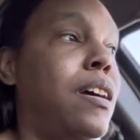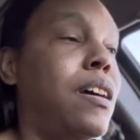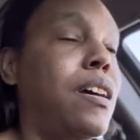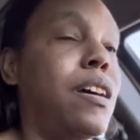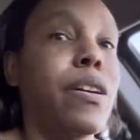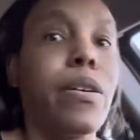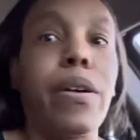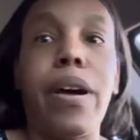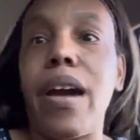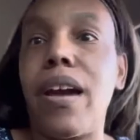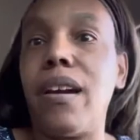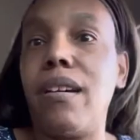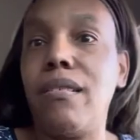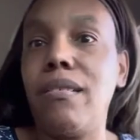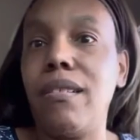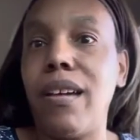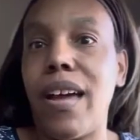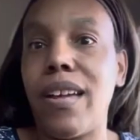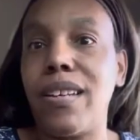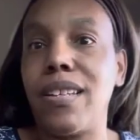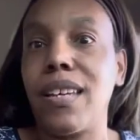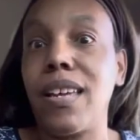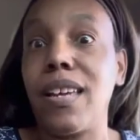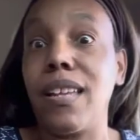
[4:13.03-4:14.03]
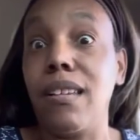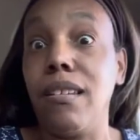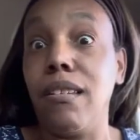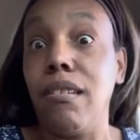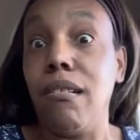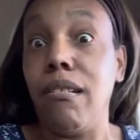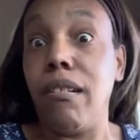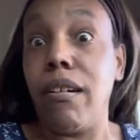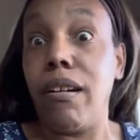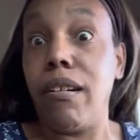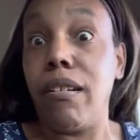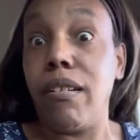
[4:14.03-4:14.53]
Okay, had to get a
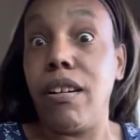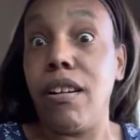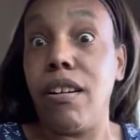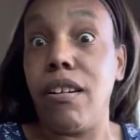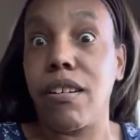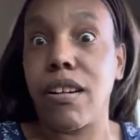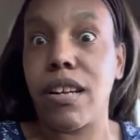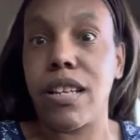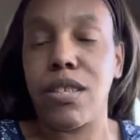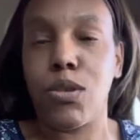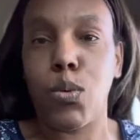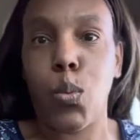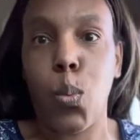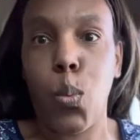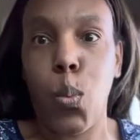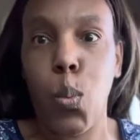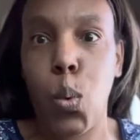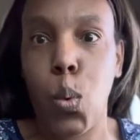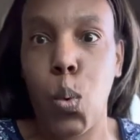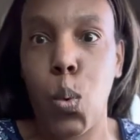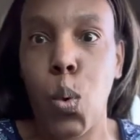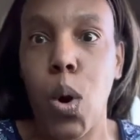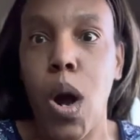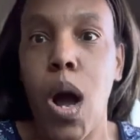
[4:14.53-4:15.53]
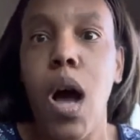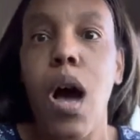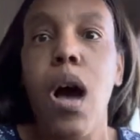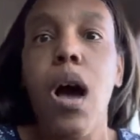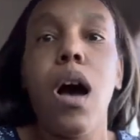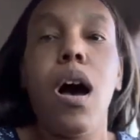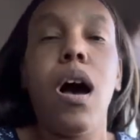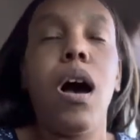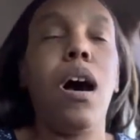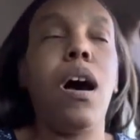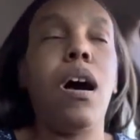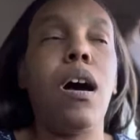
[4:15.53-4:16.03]
lawyer in here because
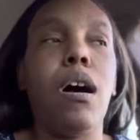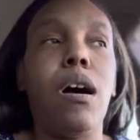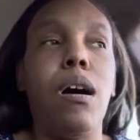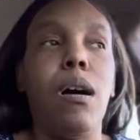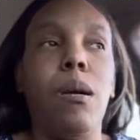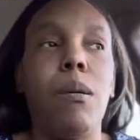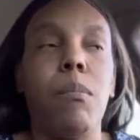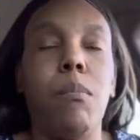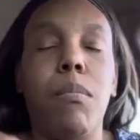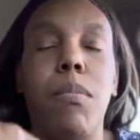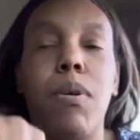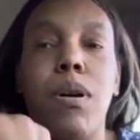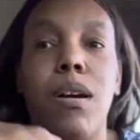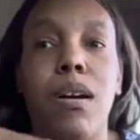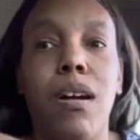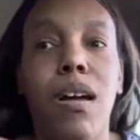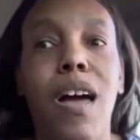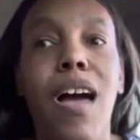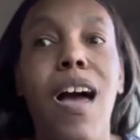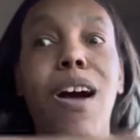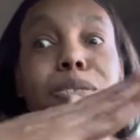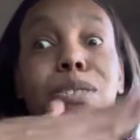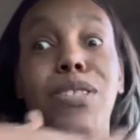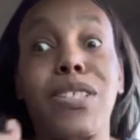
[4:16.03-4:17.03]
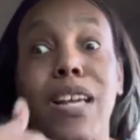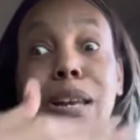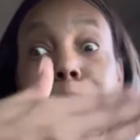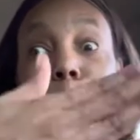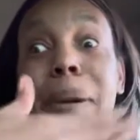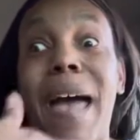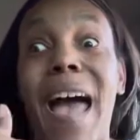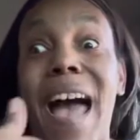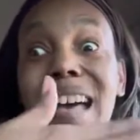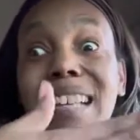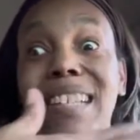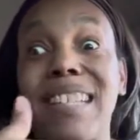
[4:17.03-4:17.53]
I was gonna
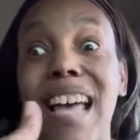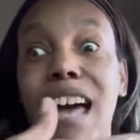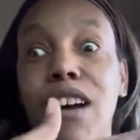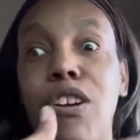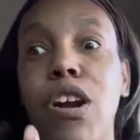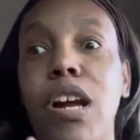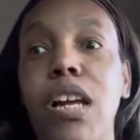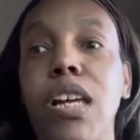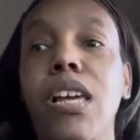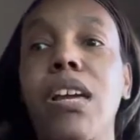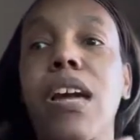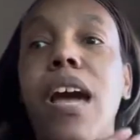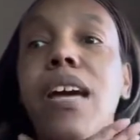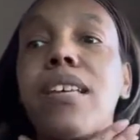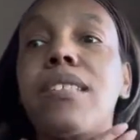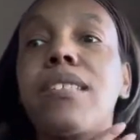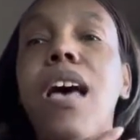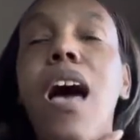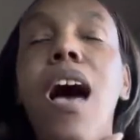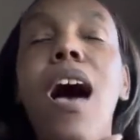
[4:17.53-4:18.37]
pass out on you guys.